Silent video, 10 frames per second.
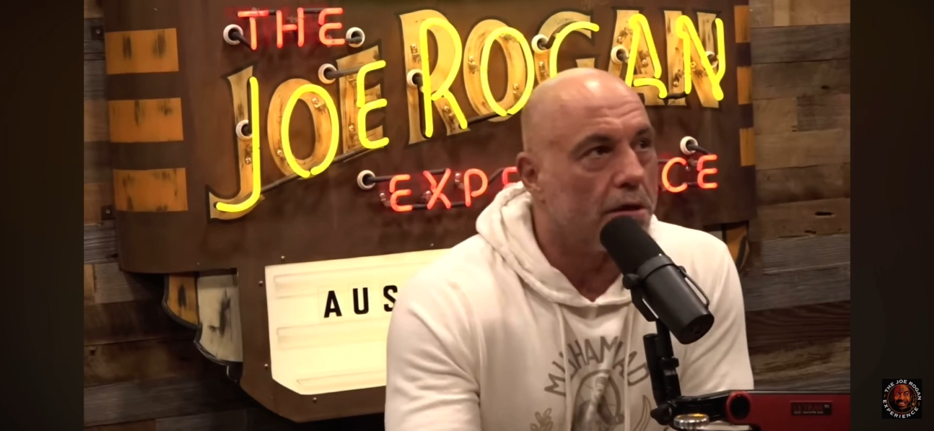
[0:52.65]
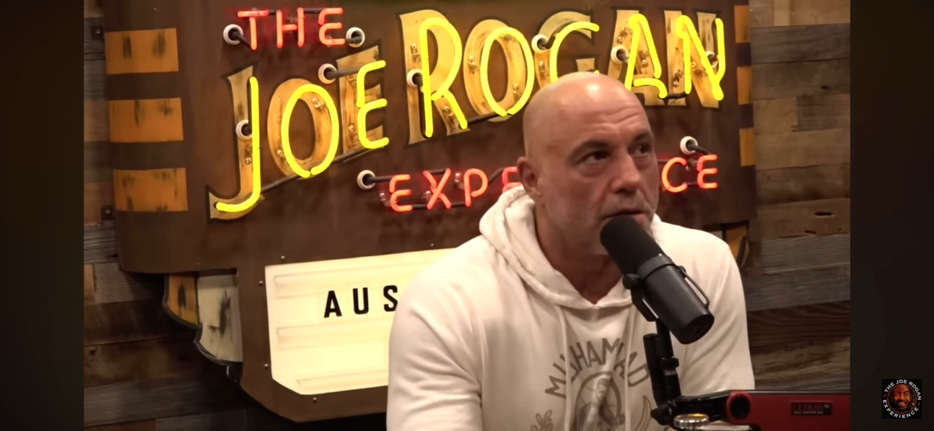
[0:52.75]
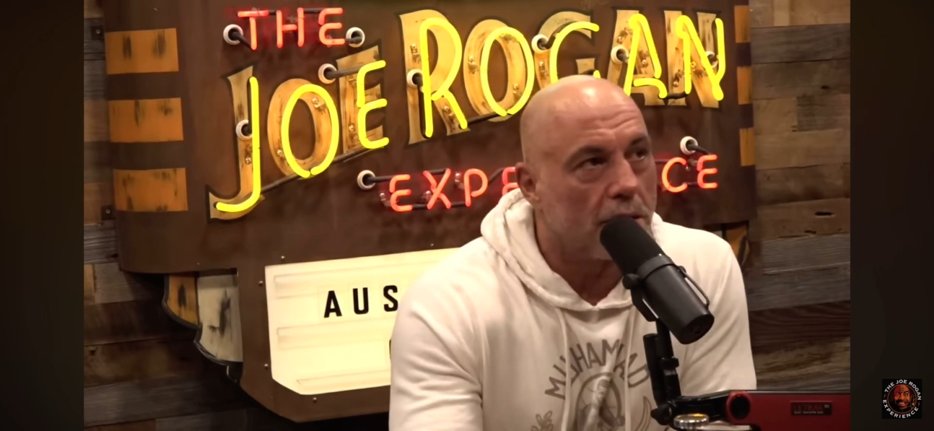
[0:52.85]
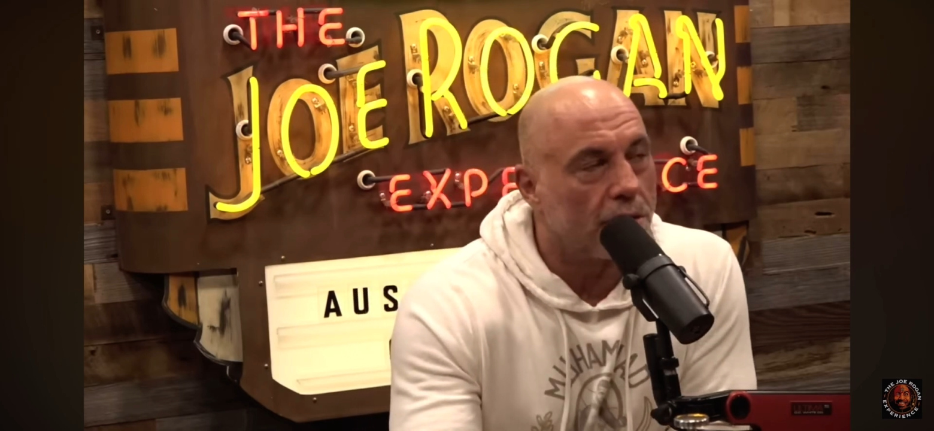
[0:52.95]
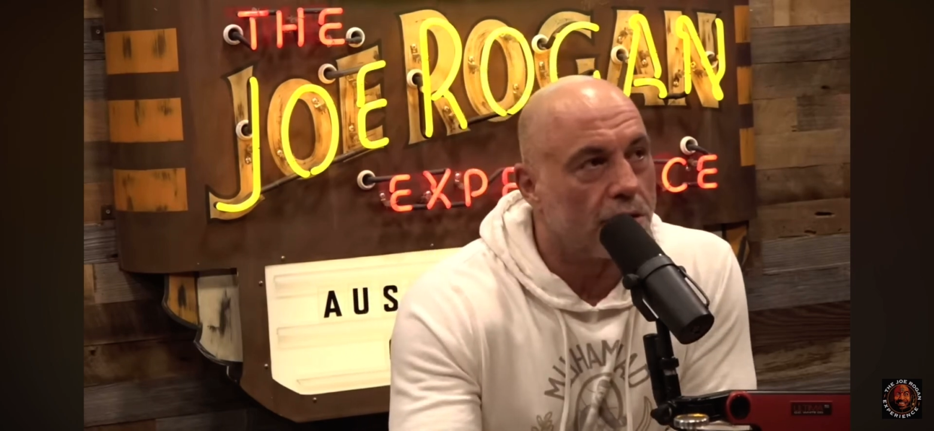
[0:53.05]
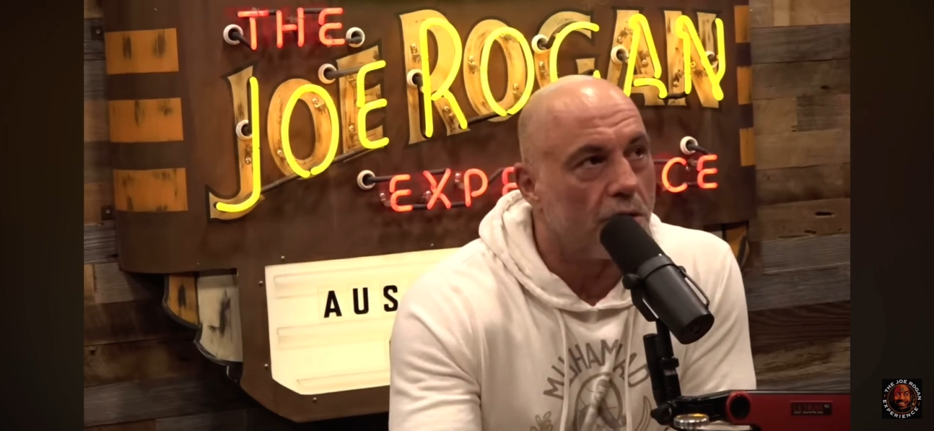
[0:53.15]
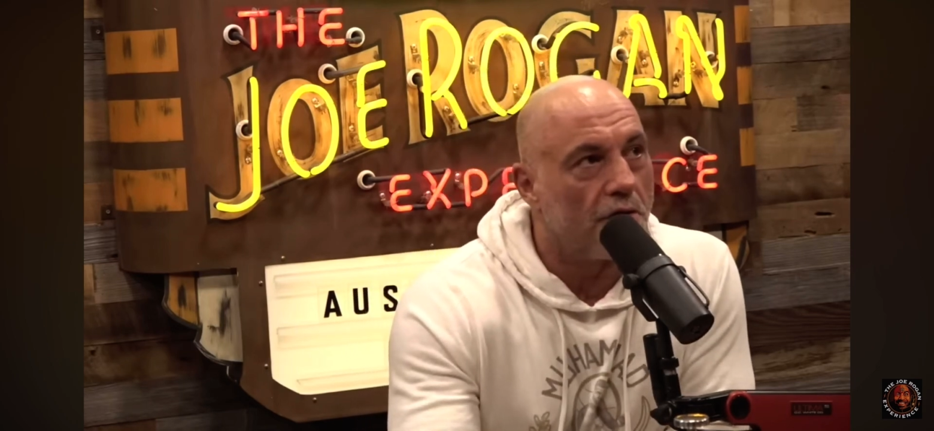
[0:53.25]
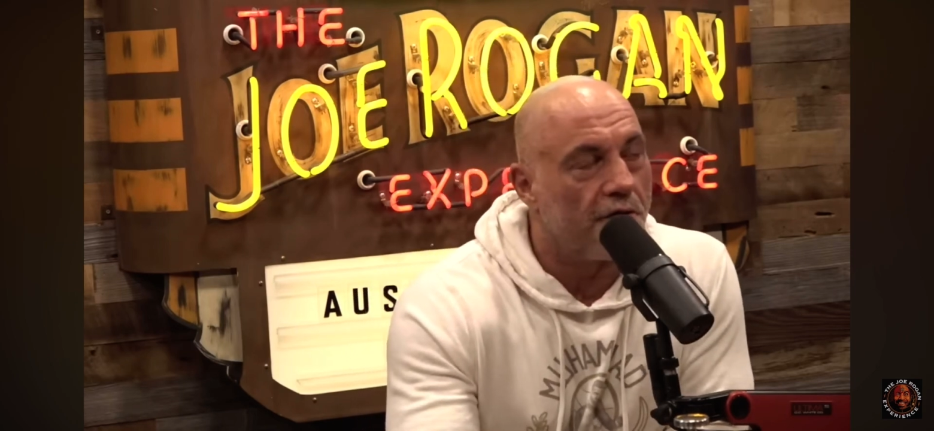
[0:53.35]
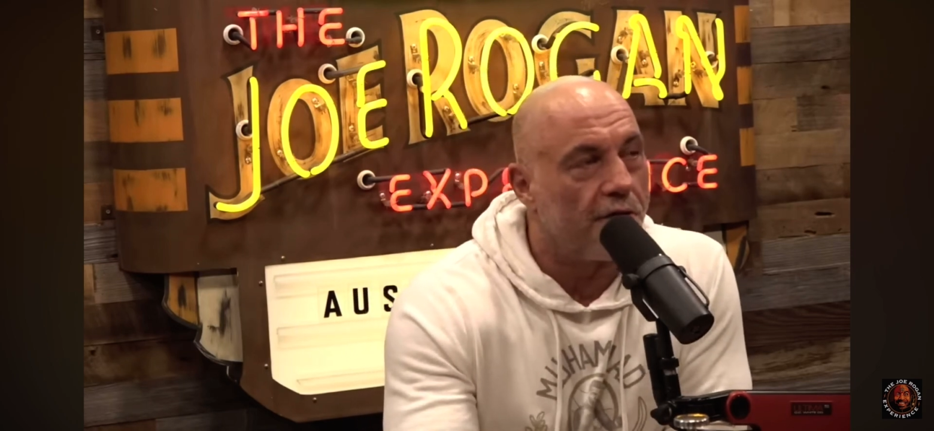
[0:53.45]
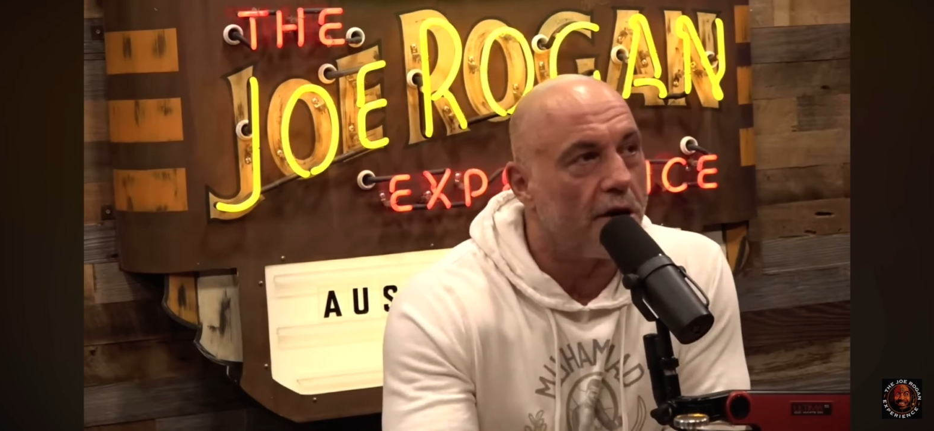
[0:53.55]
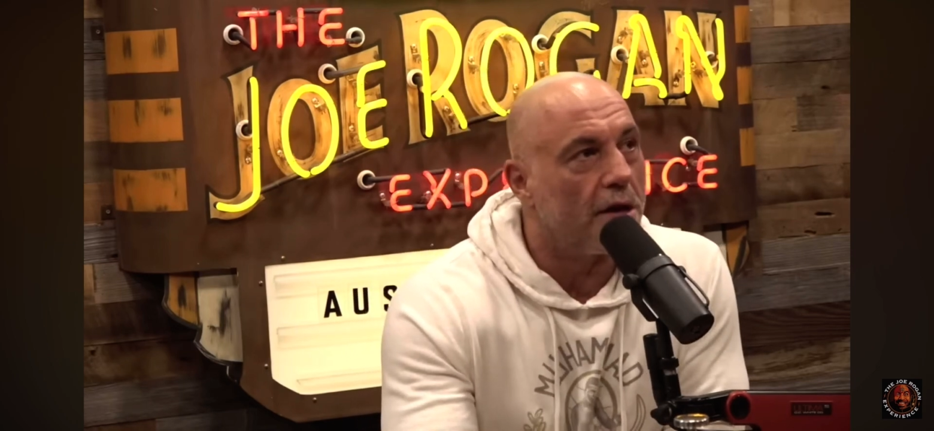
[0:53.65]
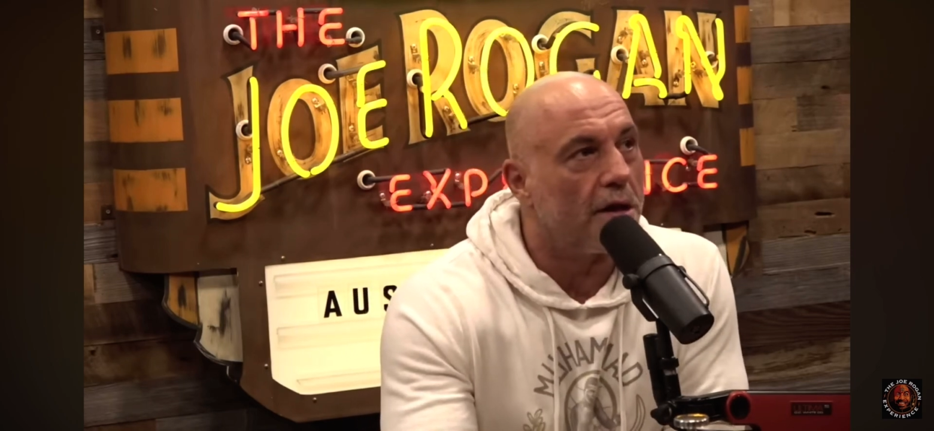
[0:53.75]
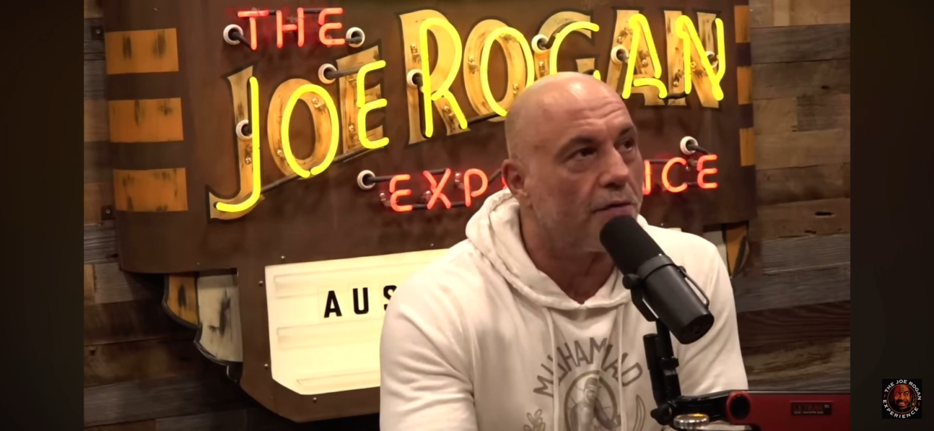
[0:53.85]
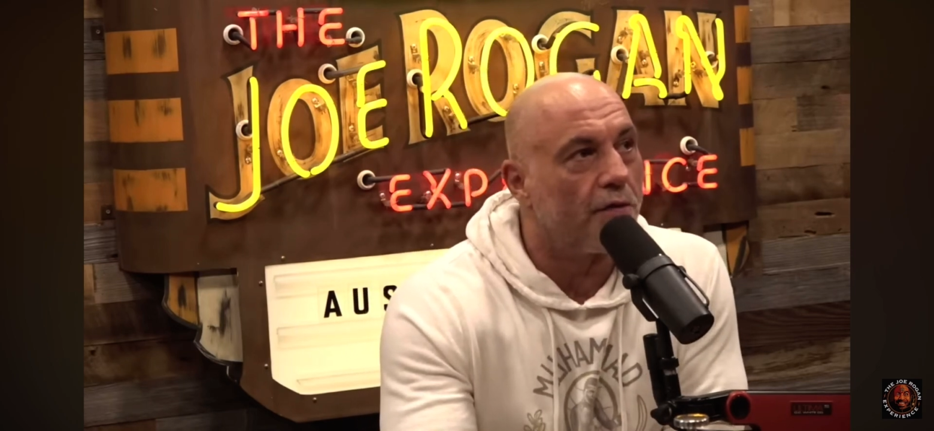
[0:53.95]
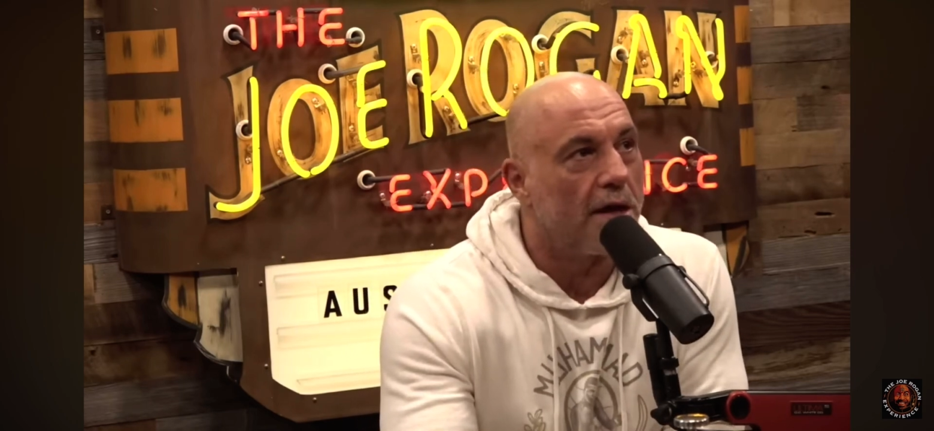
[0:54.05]
They're so funny. They
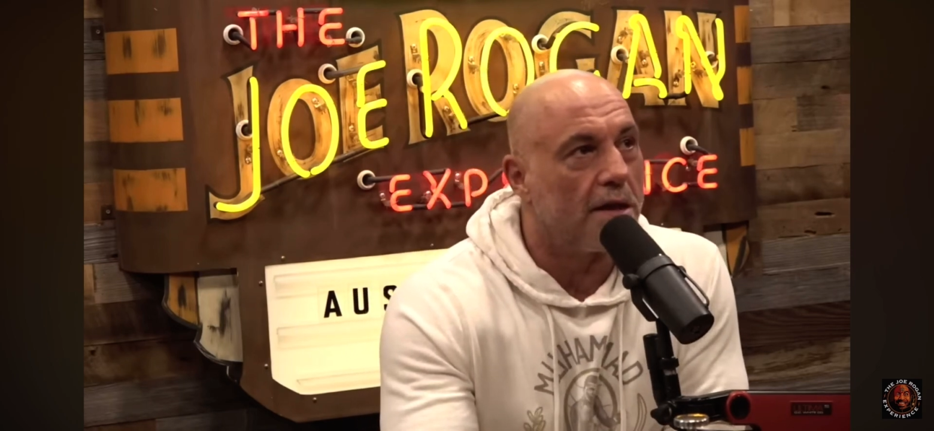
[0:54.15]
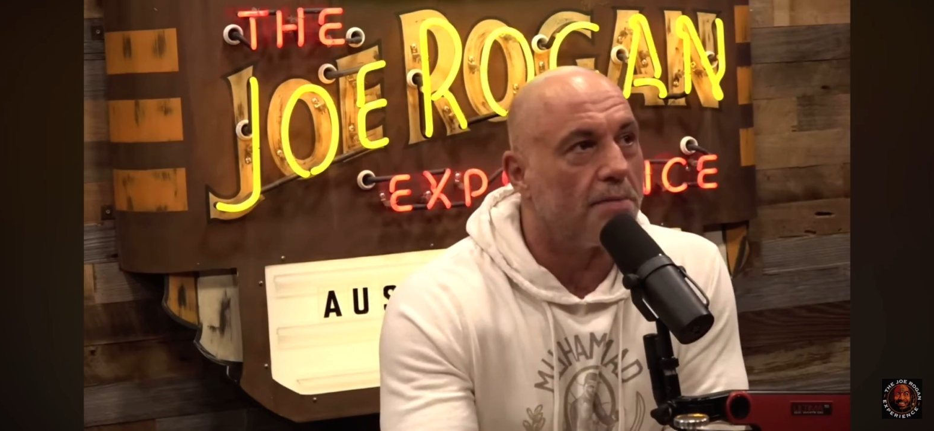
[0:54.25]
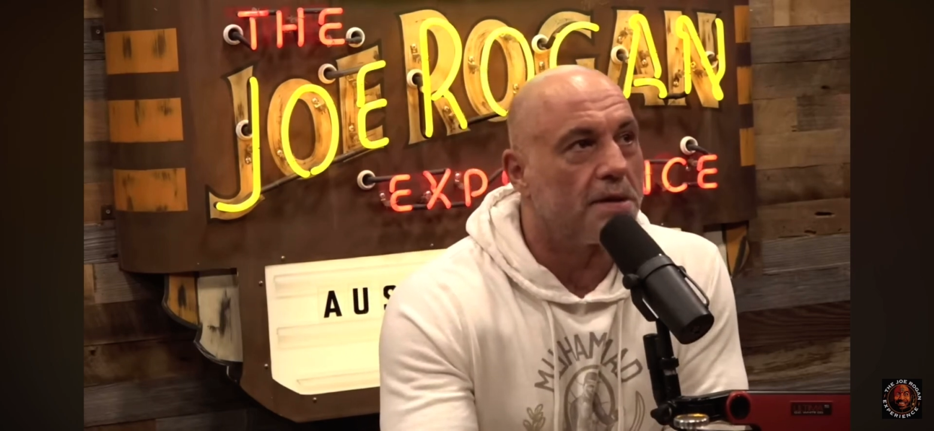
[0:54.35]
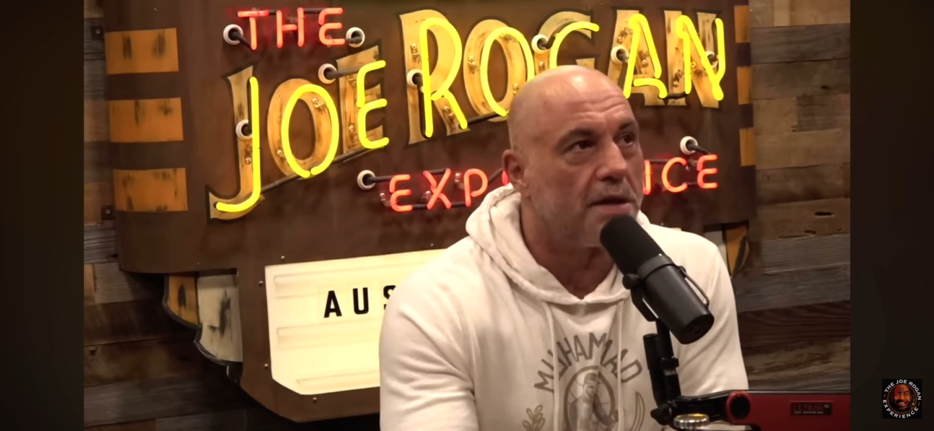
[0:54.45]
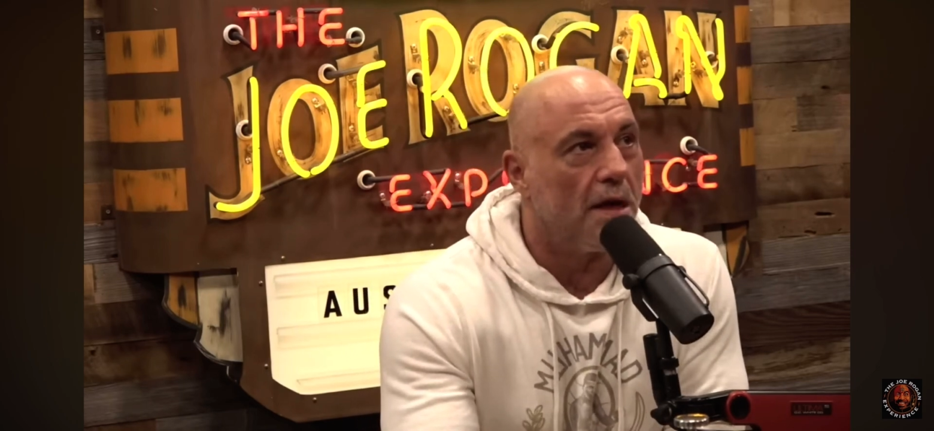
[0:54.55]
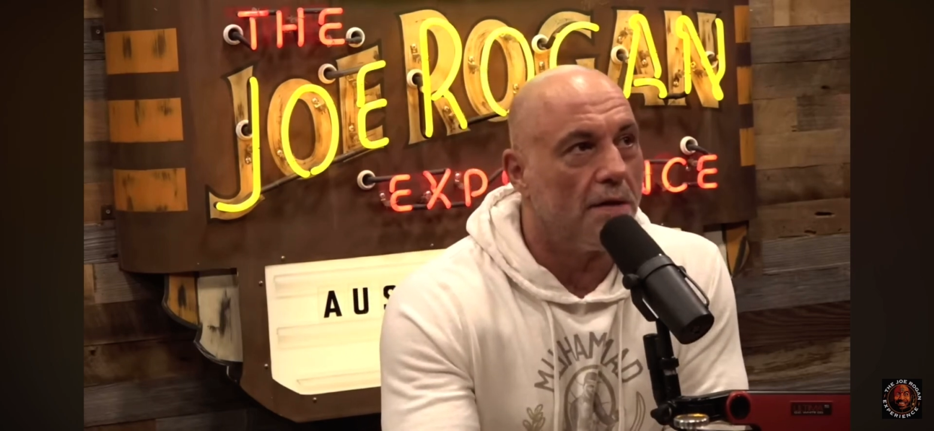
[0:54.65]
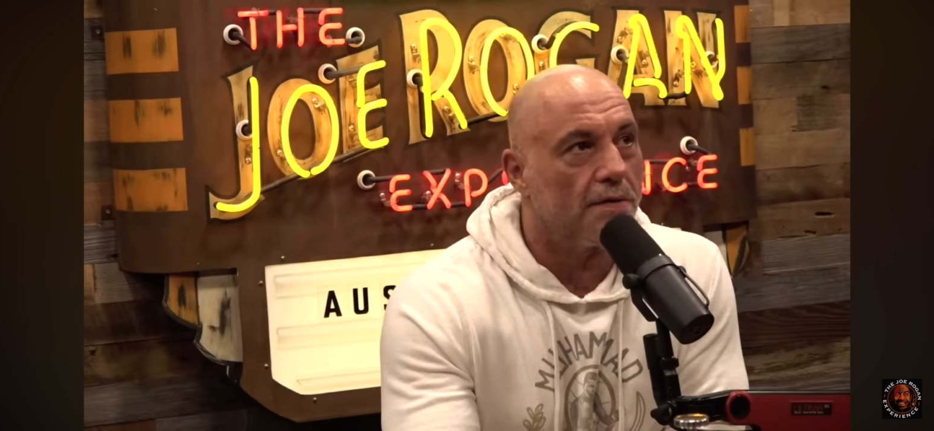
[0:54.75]
write themselves.